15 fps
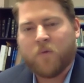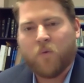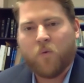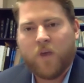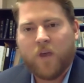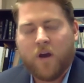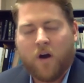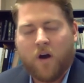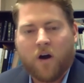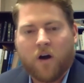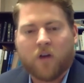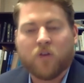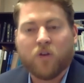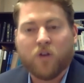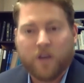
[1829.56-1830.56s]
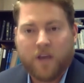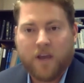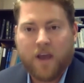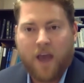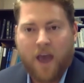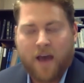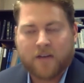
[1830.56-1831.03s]
We are
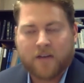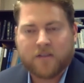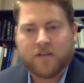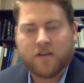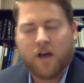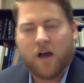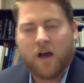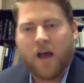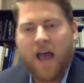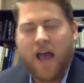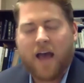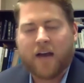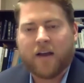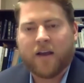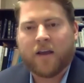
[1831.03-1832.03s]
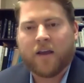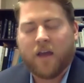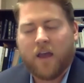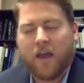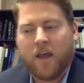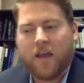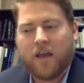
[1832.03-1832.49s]
looking at adding
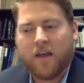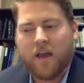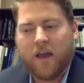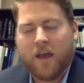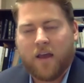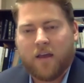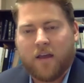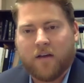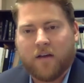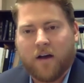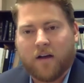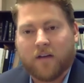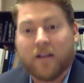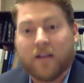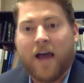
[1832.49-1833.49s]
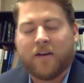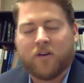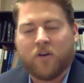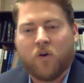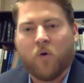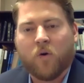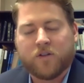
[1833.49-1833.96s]
a
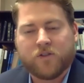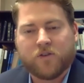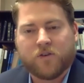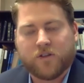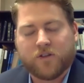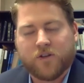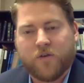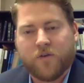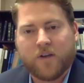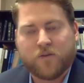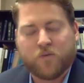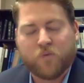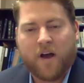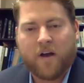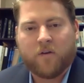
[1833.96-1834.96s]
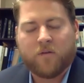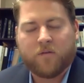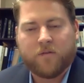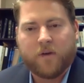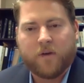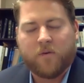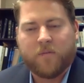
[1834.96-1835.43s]
Latin course or two as
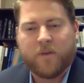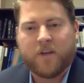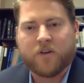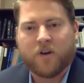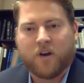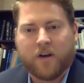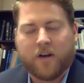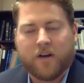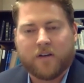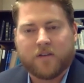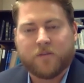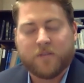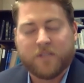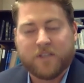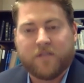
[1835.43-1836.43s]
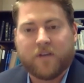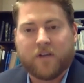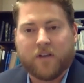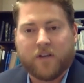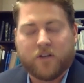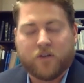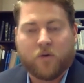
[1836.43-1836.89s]
well that would be targeted
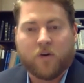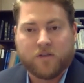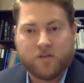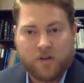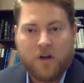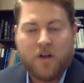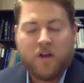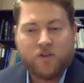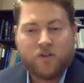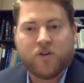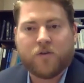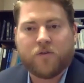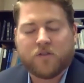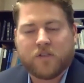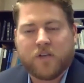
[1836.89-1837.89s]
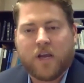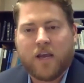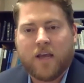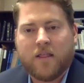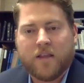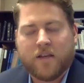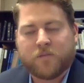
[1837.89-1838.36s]
specifically towards students
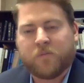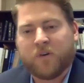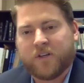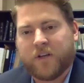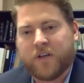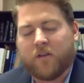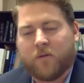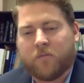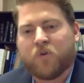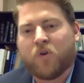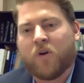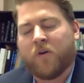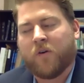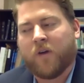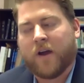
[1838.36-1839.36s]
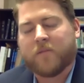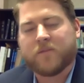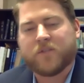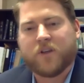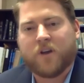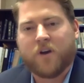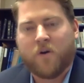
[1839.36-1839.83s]
in this particular program.
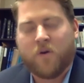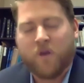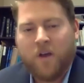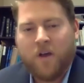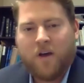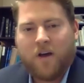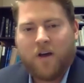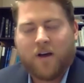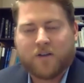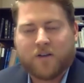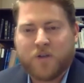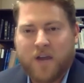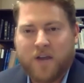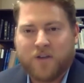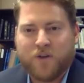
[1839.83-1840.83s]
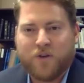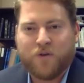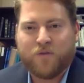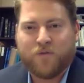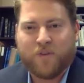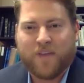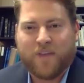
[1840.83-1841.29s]
So stay
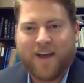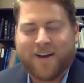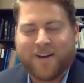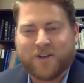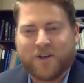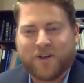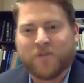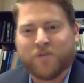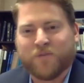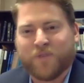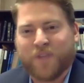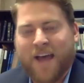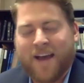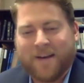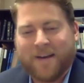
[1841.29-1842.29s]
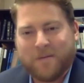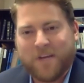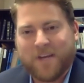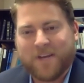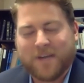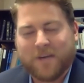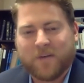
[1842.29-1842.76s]
tuned for that in terms of Latin,
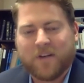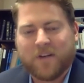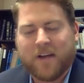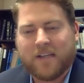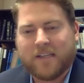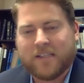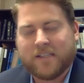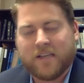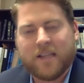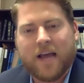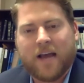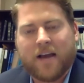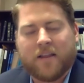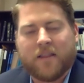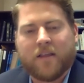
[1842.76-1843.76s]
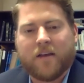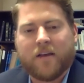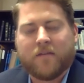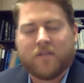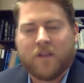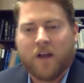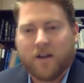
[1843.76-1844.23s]
because I would like to see that in
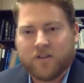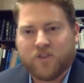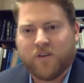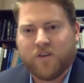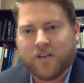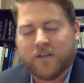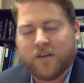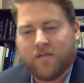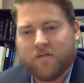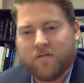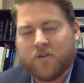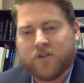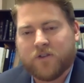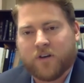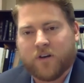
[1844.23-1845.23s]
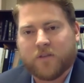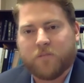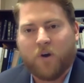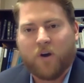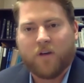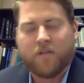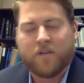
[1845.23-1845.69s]
the not so distant future as
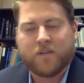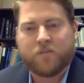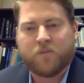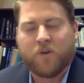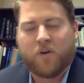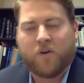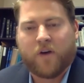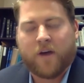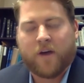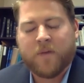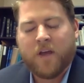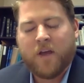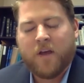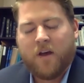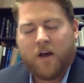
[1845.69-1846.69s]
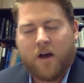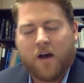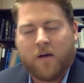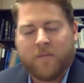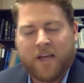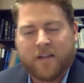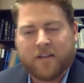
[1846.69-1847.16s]
part of this program,
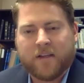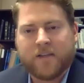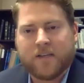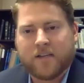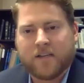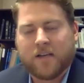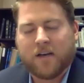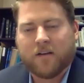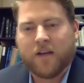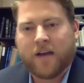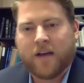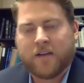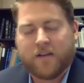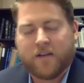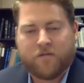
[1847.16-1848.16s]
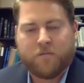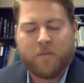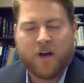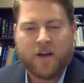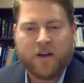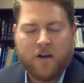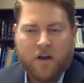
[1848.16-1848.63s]
at least as an elective.
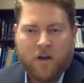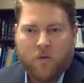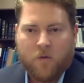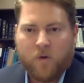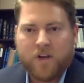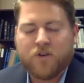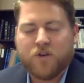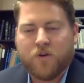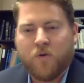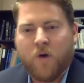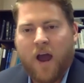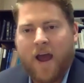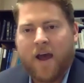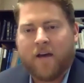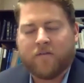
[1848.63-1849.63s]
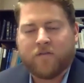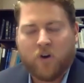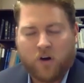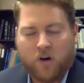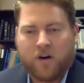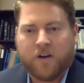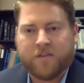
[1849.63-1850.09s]
But we do have
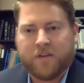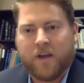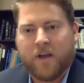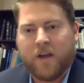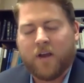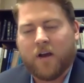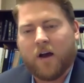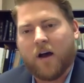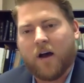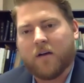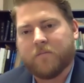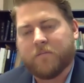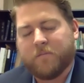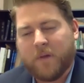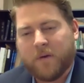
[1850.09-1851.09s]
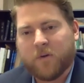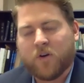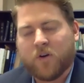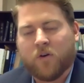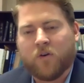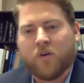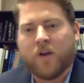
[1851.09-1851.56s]
currently
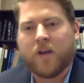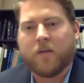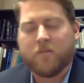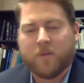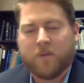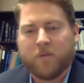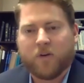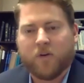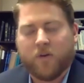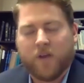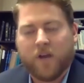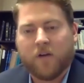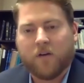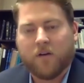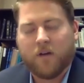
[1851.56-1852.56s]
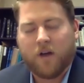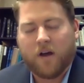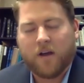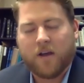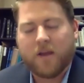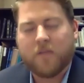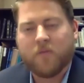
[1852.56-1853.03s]
biblical Greek and biblical
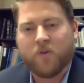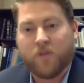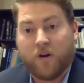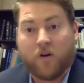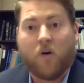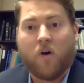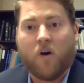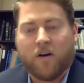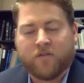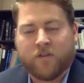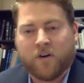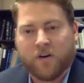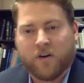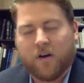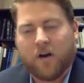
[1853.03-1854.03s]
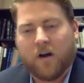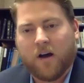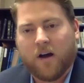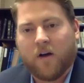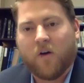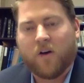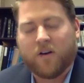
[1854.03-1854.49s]
Hebrew that are offered
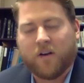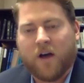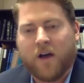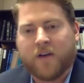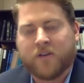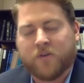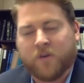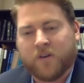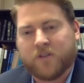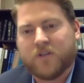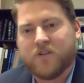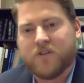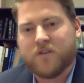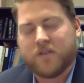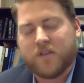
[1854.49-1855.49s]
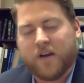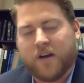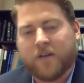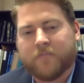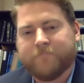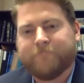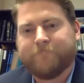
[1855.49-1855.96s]
online to our students here.